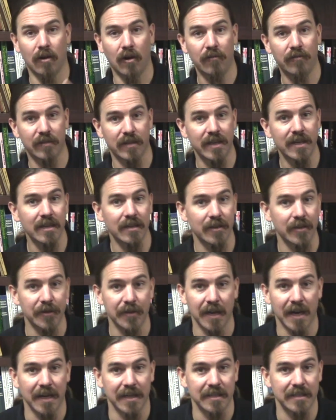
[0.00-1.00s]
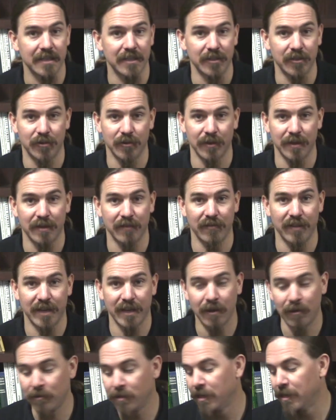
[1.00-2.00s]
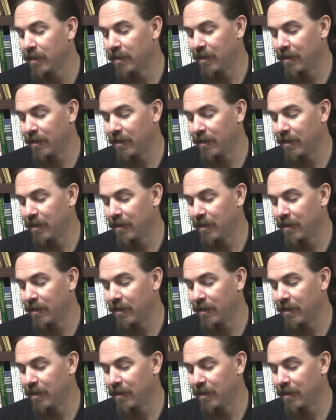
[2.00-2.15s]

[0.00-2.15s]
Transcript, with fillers: hopefully you guys enjoyed the video.